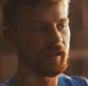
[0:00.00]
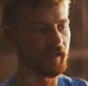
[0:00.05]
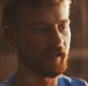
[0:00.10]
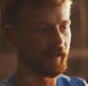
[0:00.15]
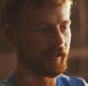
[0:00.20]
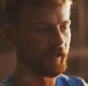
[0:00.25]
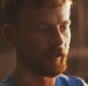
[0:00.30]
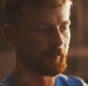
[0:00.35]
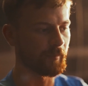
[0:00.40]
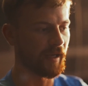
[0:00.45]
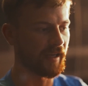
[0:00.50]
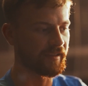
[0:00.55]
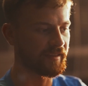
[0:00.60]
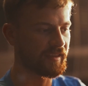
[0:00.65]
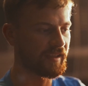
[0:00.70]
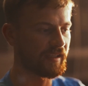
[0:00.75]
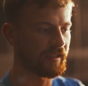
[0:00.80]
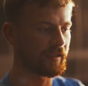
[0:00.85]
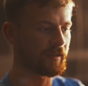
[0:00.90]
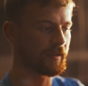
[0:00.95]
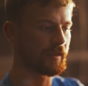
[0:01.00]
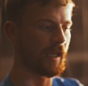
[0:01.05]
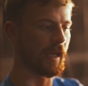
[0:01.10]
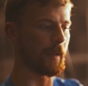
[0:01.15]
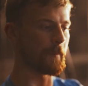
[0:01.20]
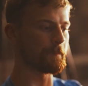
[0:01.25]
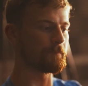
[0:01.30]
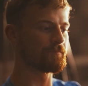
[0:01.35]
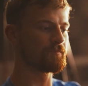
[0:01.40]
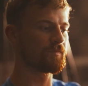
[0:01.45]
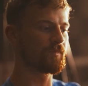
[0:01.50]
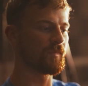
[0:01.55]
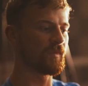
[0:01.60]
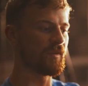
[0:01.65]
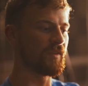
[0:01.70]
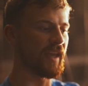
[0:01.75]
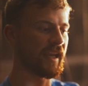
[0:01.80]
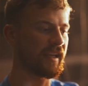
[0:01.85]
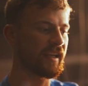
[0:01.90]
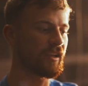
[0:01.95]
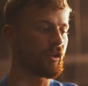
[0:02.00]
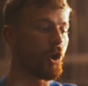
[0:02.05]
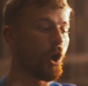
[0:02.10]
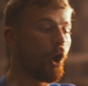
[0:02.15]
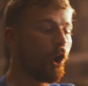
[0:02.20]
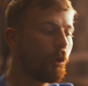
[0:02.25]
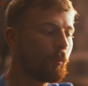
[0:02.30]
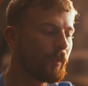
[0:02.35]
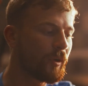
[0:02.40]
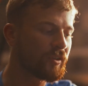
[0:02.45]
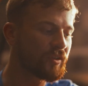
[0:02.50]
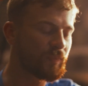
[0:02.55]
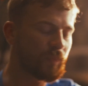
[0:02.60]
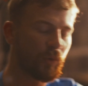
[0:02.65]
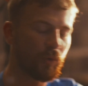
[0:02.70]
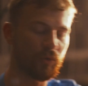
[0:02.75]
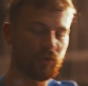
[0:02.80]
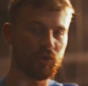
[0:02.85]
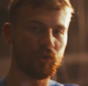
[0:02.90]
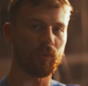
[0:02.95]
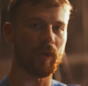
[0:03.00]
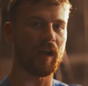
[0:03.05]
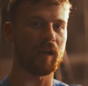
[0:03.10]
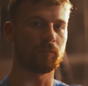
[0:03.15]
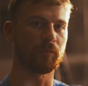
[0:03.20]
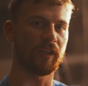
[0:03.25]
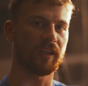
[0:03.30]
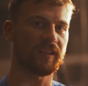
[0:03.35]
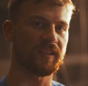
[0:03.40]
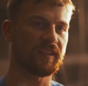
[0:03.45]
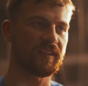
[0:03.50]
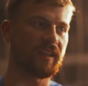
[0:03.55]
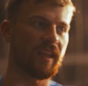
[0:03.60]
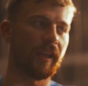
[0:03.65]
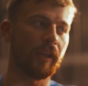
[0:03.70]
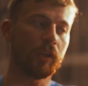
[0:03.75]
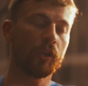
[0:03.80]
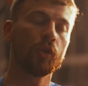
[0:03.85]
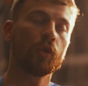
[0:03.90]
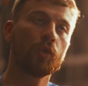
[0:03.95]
Um, I think that that almost pulls you out, because it's like,